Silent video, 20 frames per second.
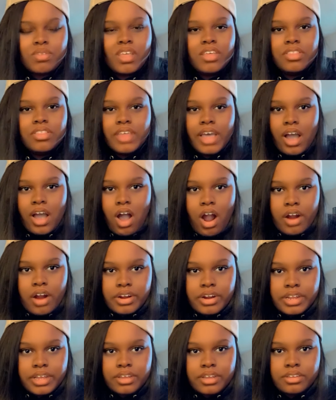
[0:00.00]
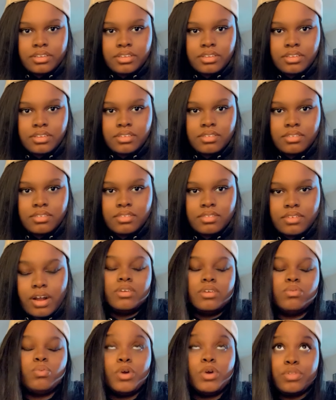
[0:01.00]
that artists
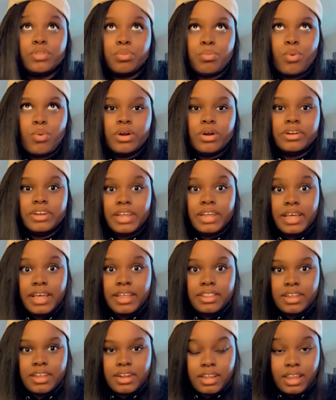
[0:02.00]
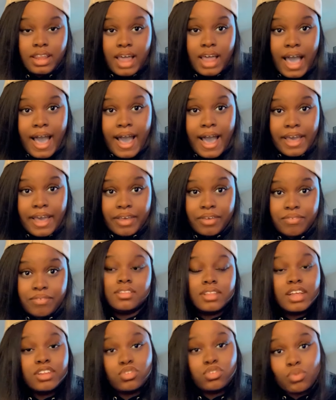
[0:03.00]
are worth more than alive.
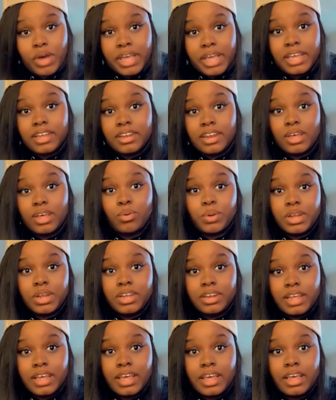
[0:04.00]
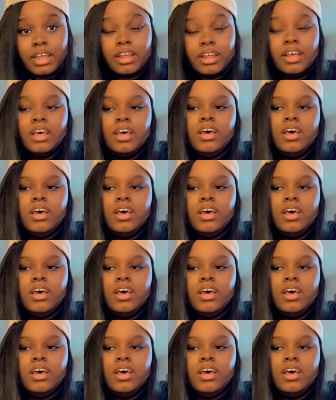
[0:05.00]
That's why he did what he did.